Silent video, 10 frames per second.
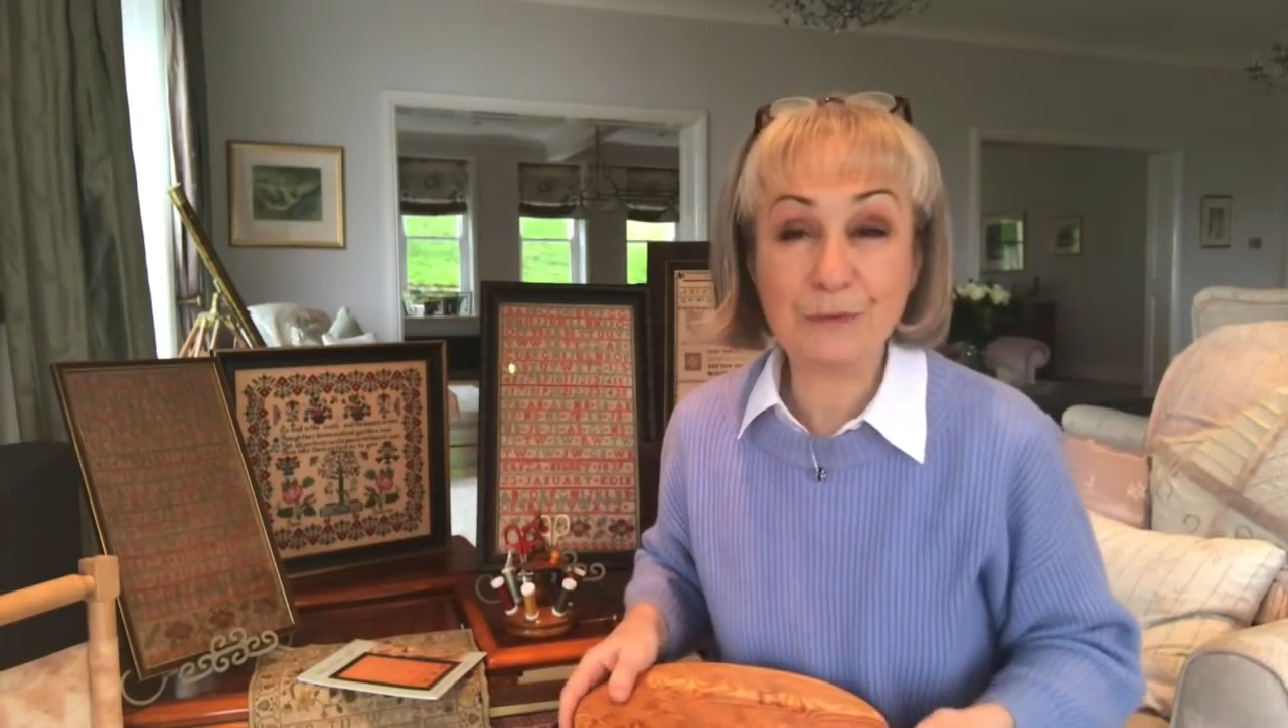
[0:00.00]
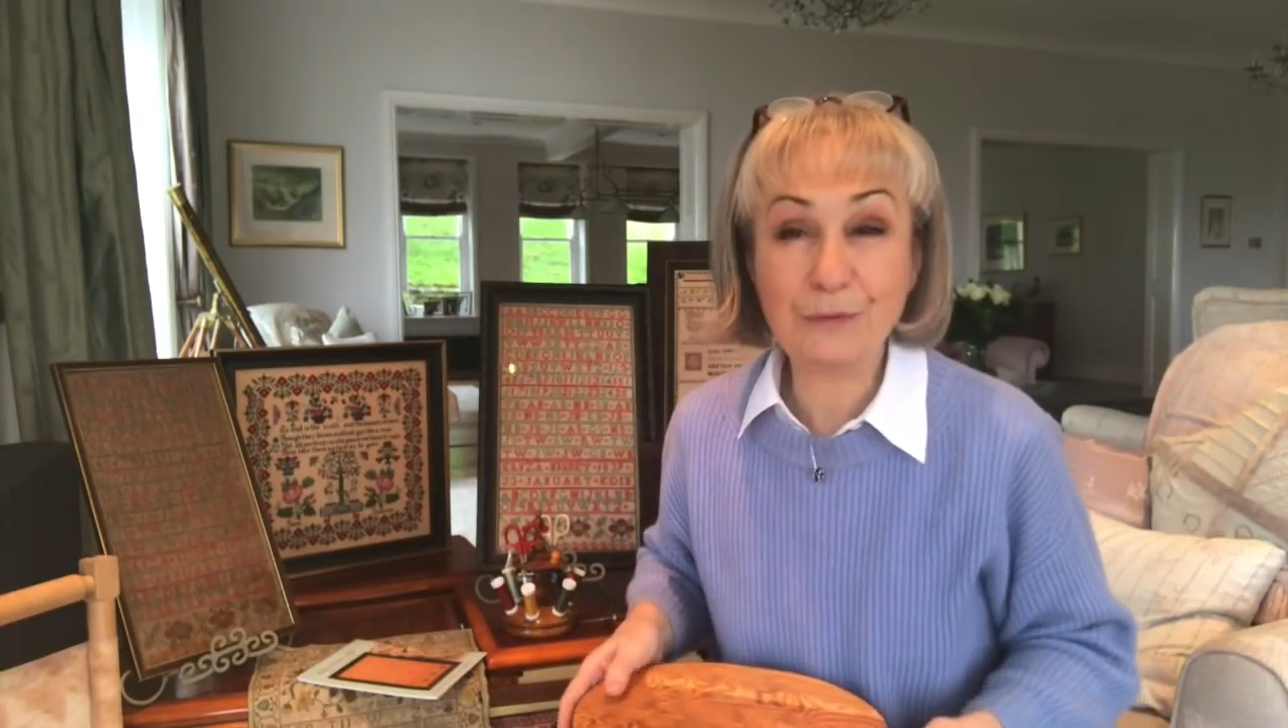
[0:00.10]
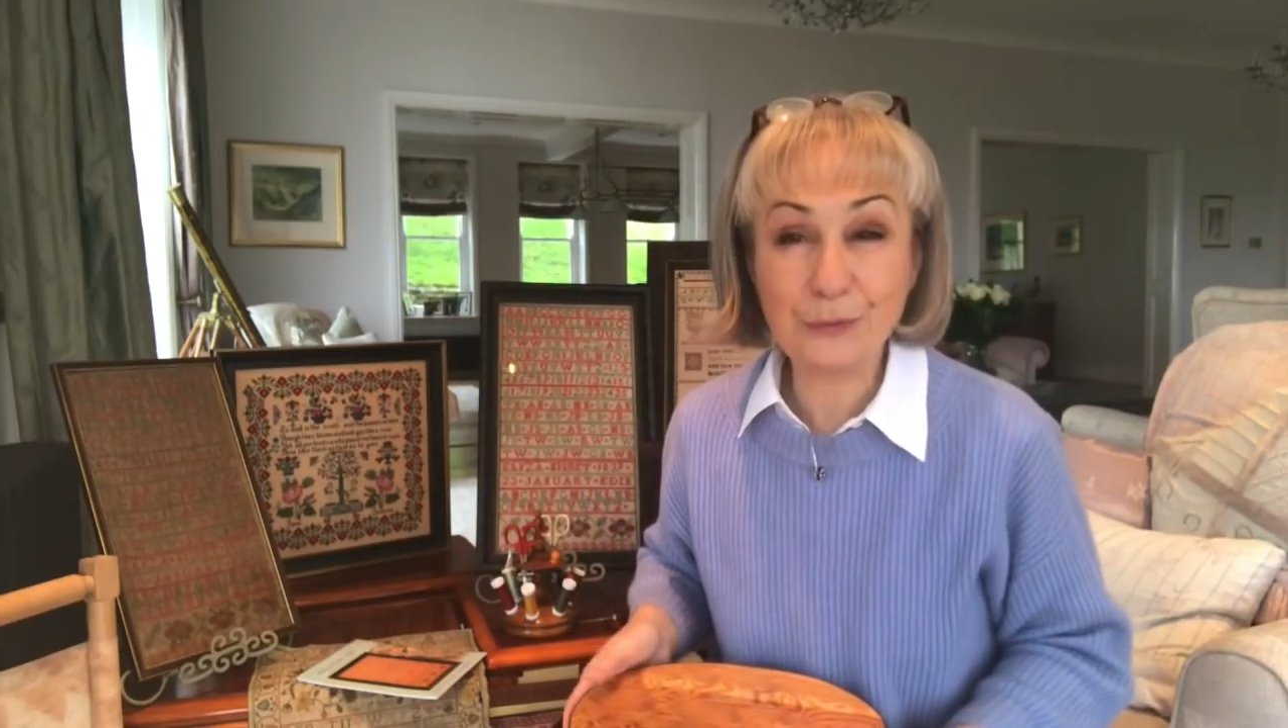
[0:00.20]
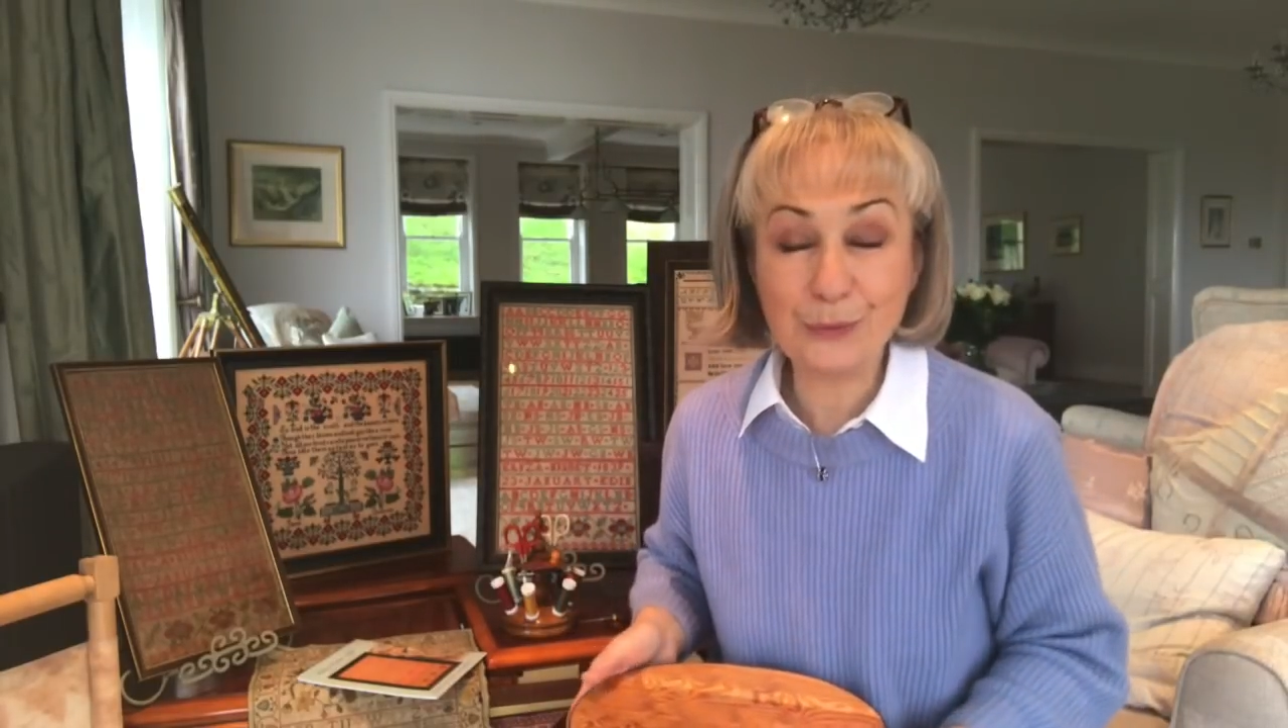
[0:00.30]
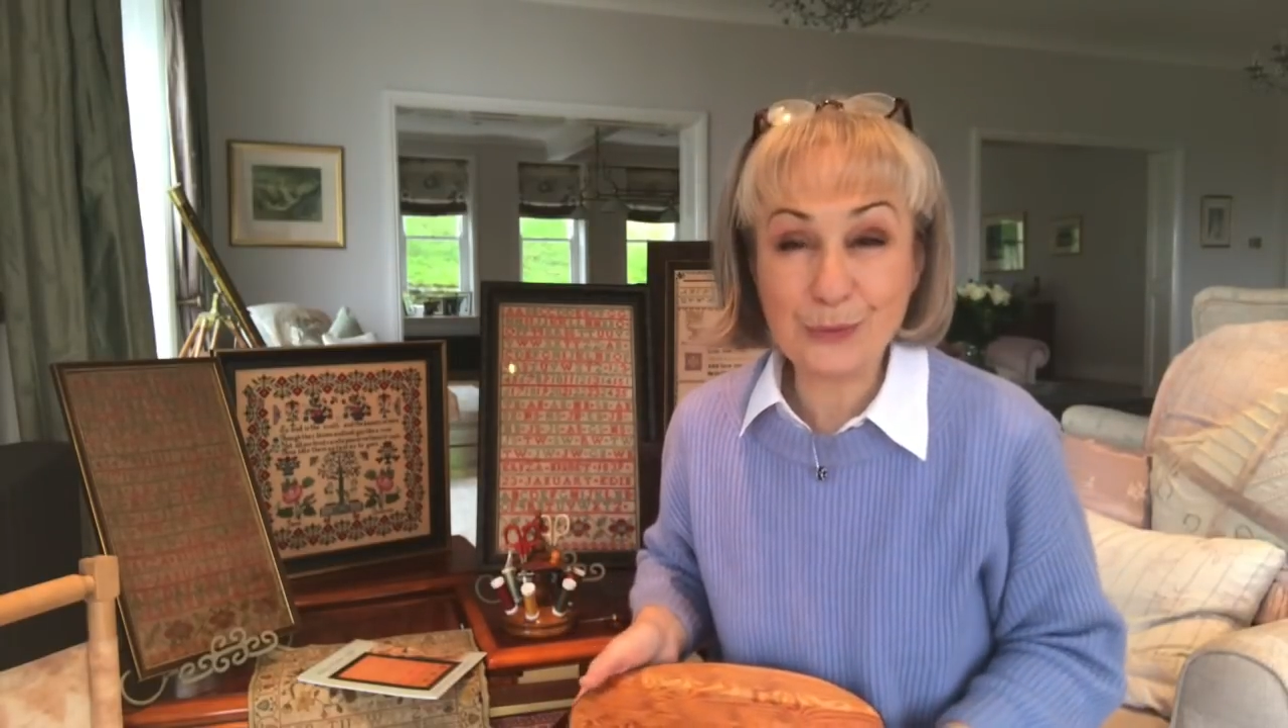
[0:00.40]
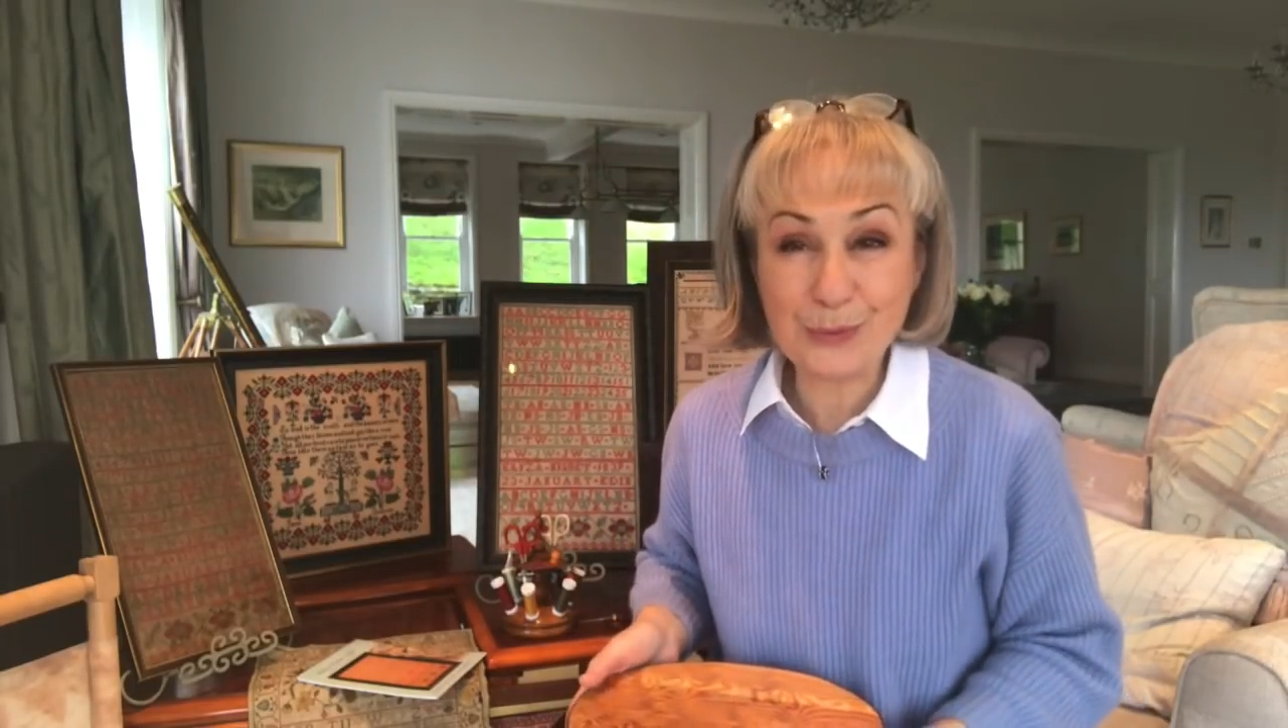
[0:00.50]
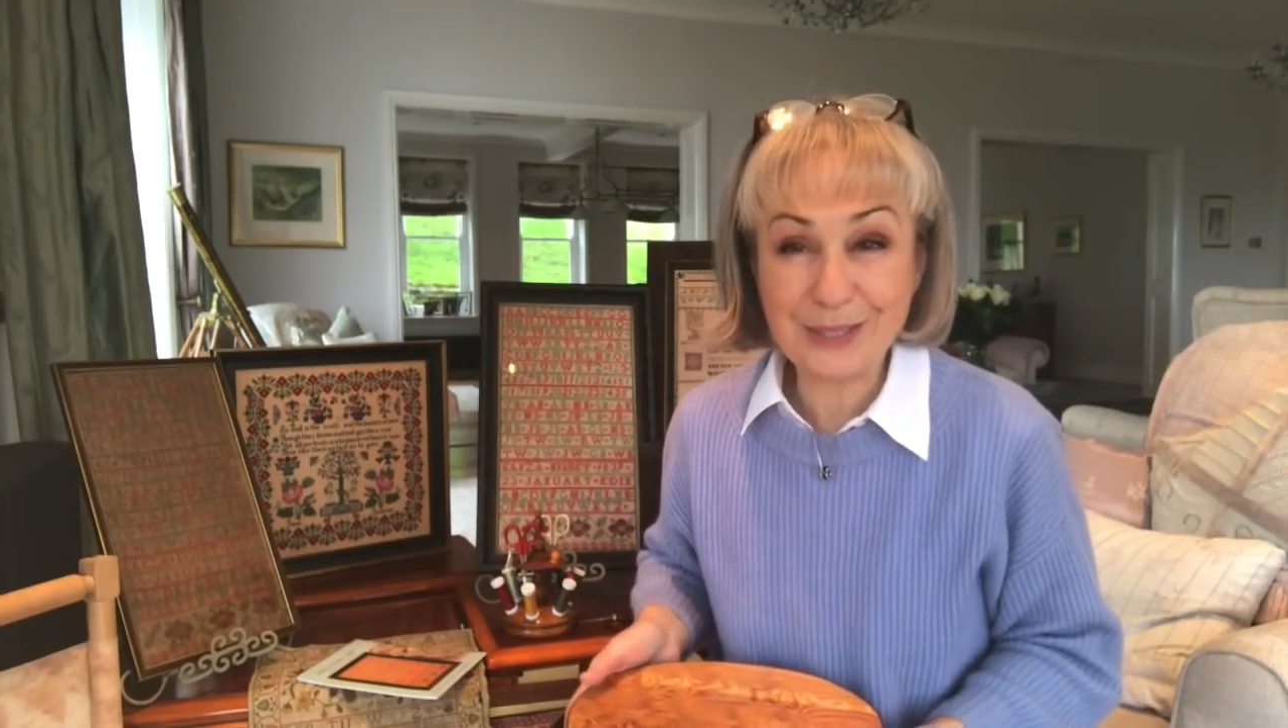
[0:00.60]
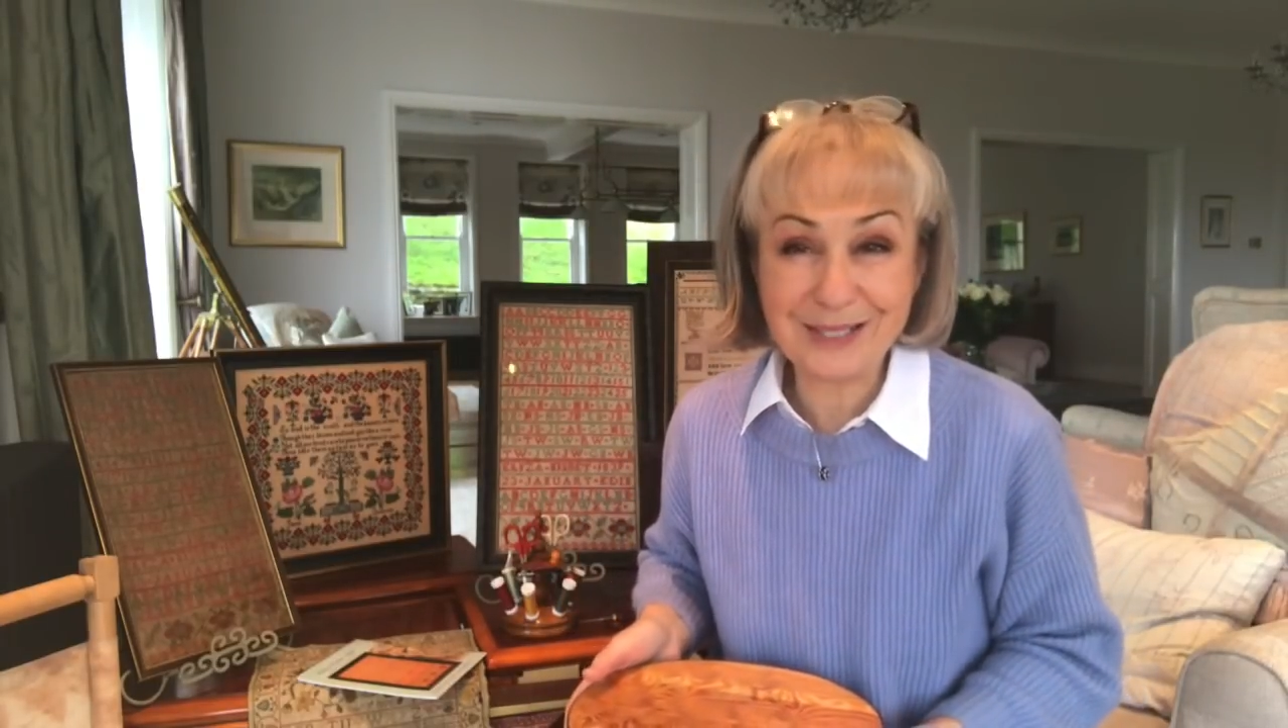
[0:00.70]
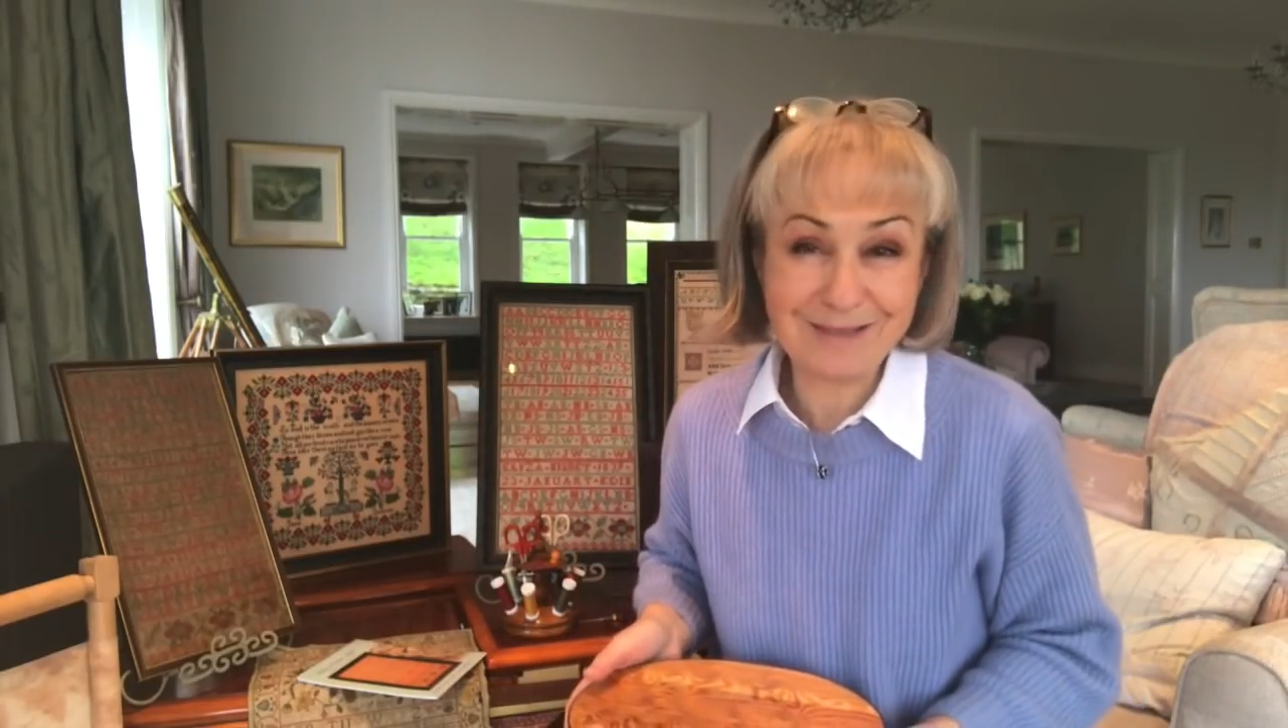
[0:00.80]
floors